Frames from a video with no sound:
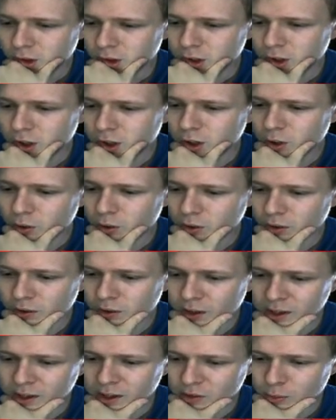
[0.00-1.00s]
Oh, it
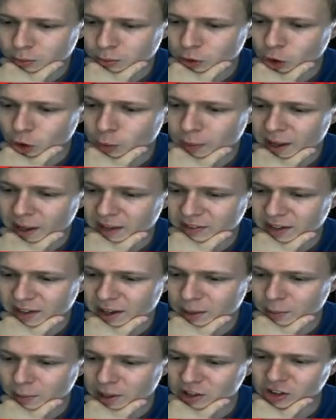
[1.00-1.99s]
has some dope ass
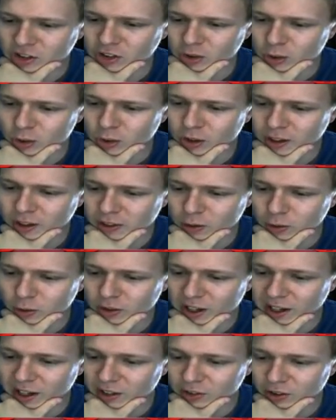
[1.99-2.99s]
animation too. Look at those
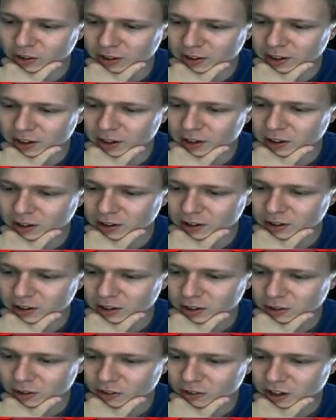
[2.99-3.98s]
eyes right there.
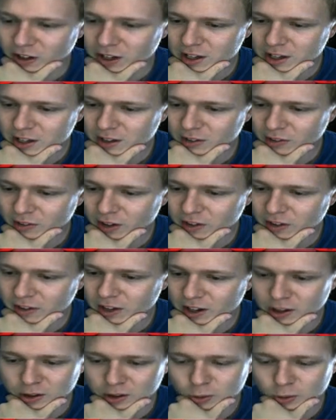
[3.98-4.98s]
Right
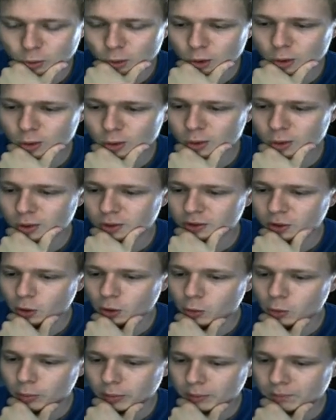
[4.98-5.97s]
there. Woo!
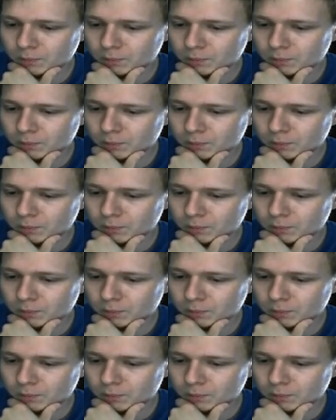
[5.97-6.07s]
Dope.